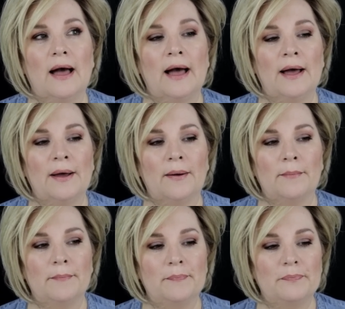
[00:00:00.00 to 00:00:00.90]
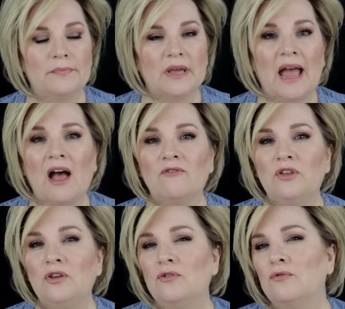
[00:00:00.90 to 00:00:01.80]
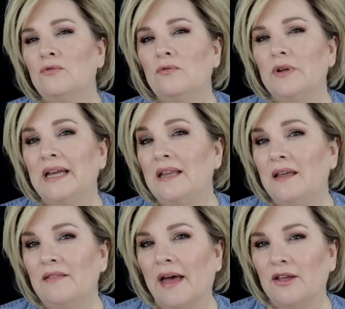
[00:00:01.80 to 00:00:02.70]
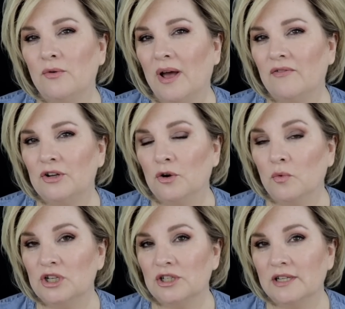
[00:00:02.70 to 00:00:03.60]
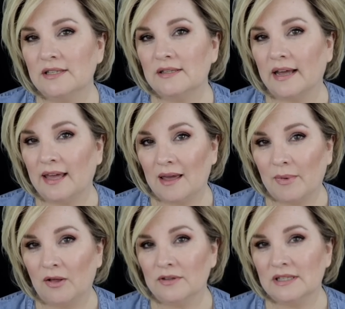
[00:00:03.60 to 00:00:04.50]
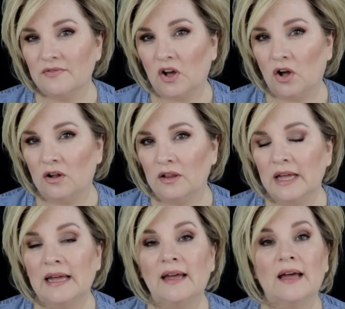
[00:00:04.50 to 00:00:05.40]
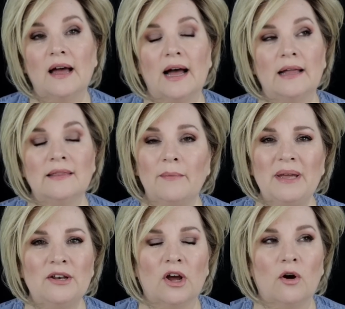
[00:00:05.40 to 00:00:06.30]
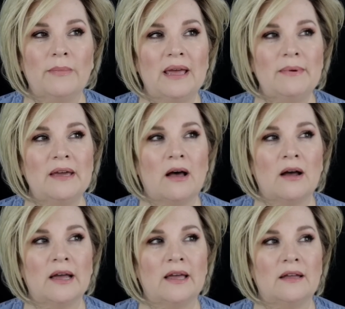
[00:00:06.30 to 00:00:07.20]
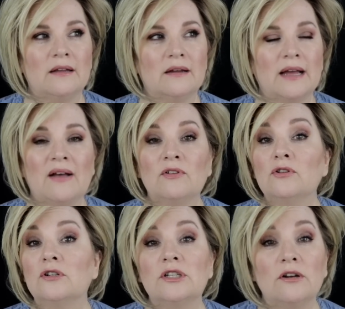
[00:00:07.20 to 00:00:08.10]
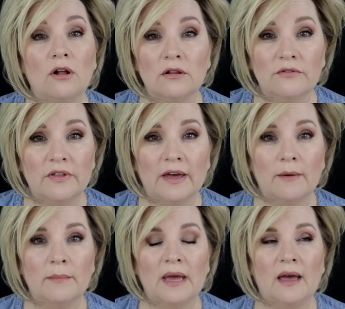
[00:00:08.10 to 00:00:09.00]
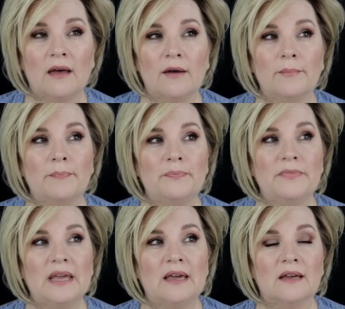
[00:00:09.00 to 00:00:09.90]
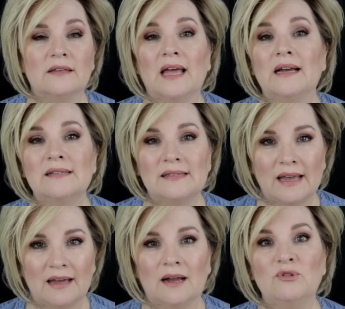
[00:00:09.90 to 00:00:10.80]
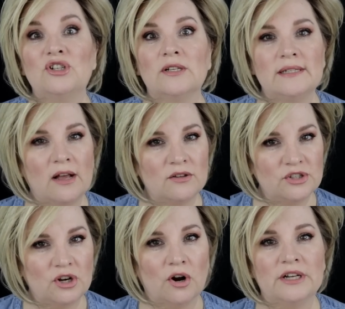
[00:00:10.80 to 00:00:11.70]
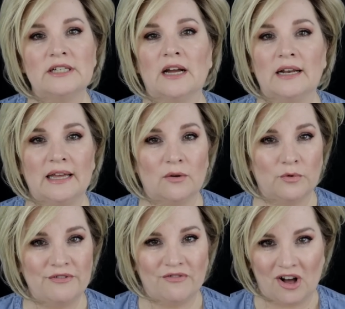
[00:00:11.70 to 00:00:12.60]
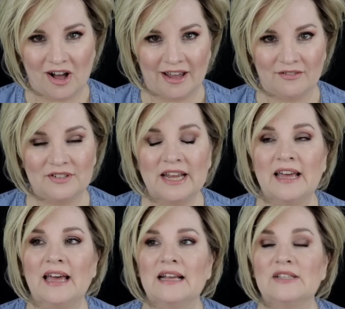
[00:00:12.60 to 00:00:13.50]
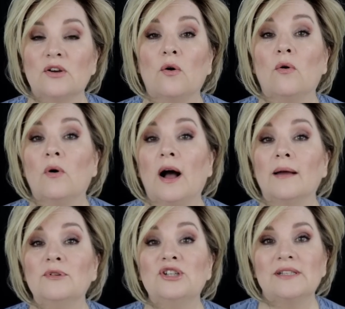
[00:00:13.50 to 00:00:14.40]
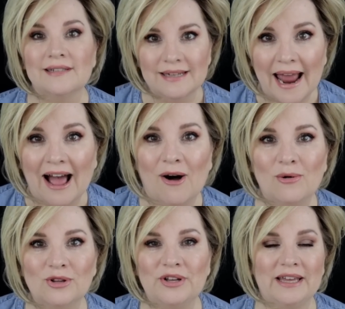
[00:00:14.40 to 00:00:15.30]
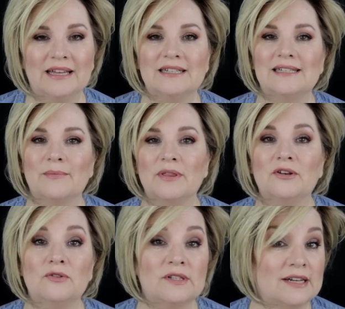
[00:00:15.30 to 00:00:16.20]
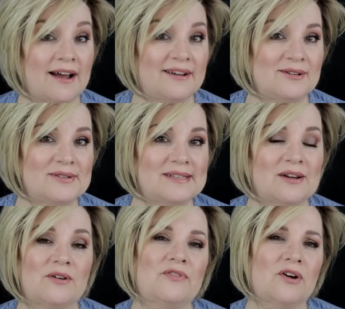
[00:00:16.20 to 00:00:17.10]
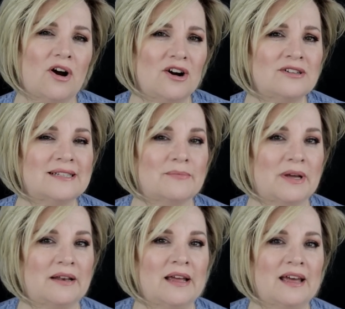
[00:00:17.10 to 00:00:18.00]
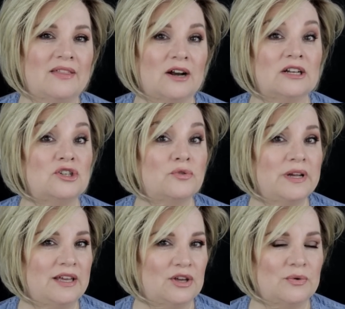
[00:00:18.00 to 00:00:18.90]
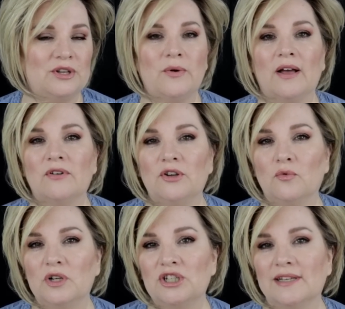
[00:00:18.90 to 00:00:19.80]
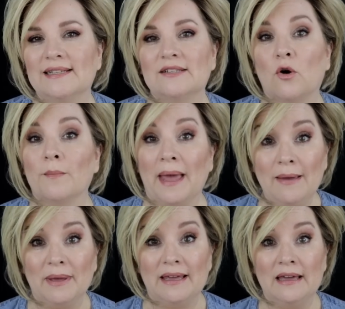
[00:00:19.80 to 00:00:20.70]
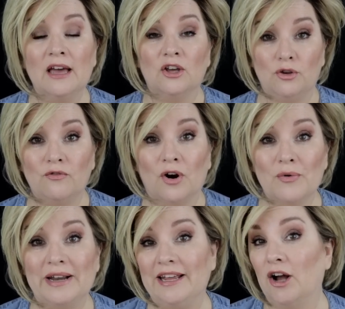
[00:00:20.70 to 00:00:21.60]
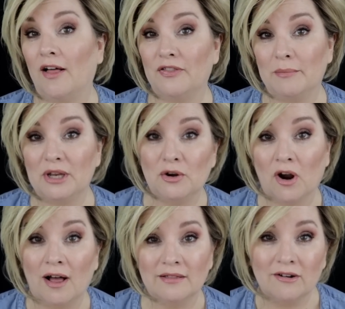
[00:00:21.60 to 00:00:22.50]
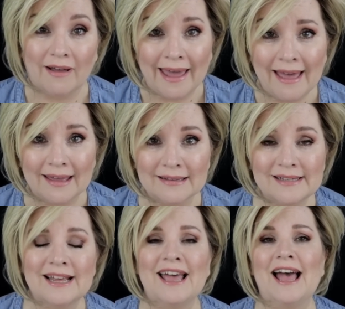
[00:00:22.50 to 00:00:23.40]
Um, have you any that you have on your wish list that came out this fall? Let me know. Maybe I haven't looked at all of them. Um, and like I said, I'm just now starting to kind of get revived so I'm just now looking into some of the new styles. So if there are some that, that intrigue you and you have on your wish list, or maybe you've already got them in your hot little hands,